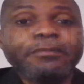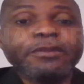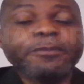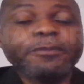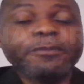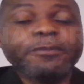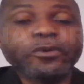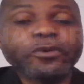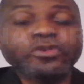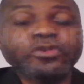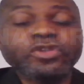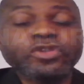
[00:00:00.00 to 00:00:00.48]

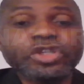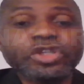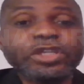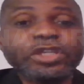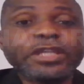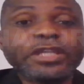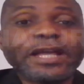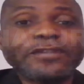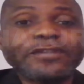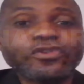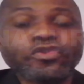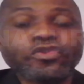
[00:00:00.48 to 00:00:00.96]
be
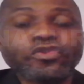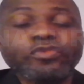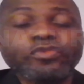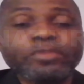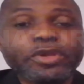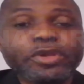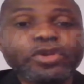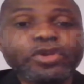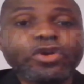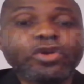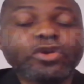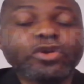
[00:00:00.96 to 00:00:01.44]
producing that 2
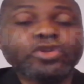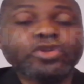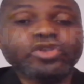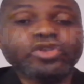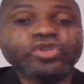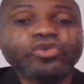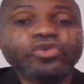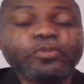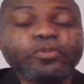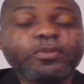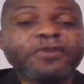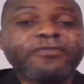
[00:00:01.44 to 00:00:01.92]
million or
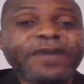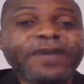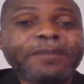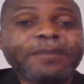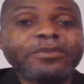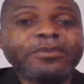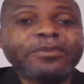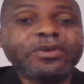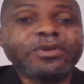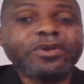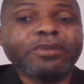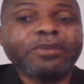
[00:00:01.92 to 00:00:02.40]
the
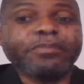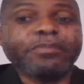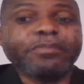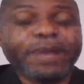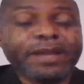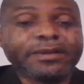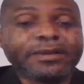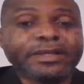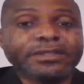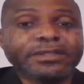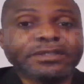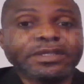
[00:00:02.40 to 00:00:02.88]
2.5 million
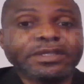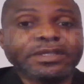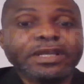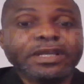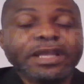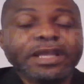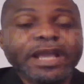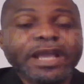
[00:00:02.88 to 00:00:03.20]
barrels.